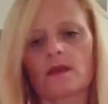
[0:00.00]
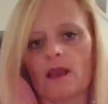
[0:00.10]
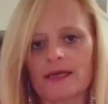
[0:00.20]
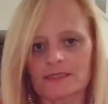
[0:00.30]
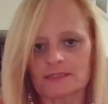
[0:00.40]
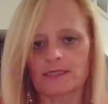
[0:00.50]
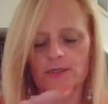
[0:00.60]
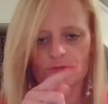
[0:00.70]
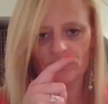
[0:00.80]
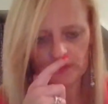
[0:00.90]
Like I said
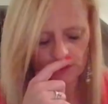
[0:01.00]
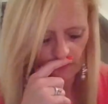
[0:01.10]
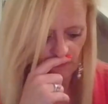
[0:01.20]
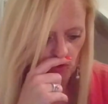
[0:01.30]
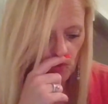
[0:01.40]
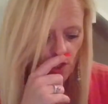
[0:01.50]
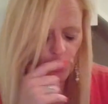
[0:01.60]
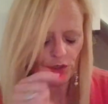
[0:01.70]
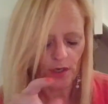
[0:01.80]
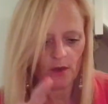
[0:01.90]
in the pre-shuffle,
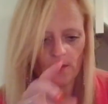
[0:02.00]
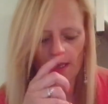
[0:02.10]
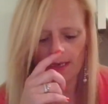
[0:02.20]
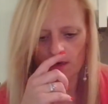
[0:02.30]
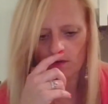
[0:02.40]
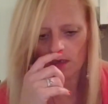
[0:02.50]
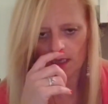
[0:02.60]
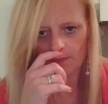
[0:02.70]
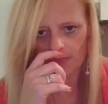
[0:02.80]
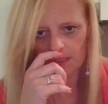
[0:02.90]
you know how
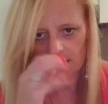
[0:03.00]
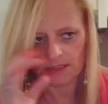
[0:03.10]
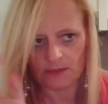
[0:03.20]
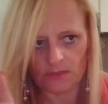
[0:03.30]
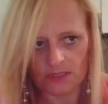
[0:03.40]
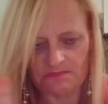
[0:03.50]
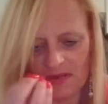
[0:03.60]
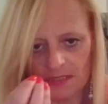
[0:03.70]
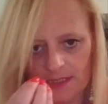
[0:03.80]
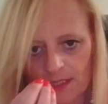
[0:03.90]
I said someone is
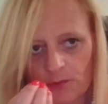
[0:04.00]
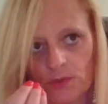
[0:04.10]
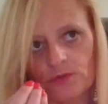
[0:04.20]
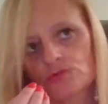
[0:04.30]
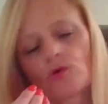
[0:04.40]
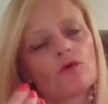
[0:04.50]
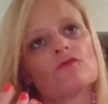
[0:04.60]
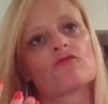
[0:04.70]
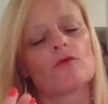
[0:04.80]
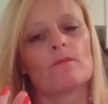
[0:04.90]
mentally withdrawn
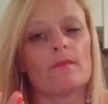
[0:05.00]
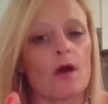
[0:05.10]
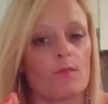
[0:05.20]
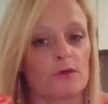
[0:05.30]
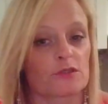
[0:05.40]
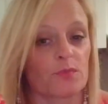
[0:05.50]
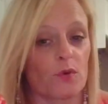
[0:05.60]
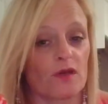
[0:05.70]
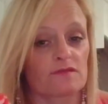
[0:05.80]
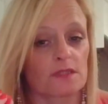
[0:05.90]
from a
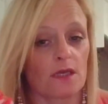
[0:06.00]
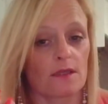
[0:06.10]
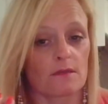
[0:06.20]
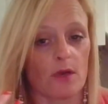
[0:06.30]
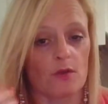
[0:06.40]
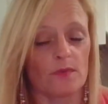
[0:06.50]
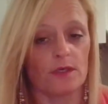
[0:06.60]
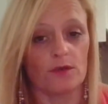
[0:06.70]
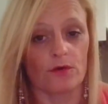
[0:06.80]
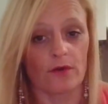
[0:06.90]
possible earth sign at the
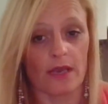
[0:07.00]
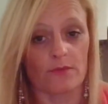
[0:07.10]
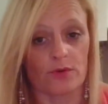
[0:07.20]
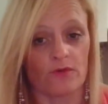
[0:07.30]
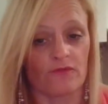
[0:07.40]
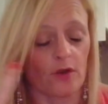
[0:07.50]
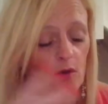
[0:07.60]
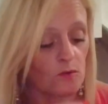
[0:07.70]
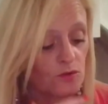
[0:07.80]
moment, your Capricorn, Virgo or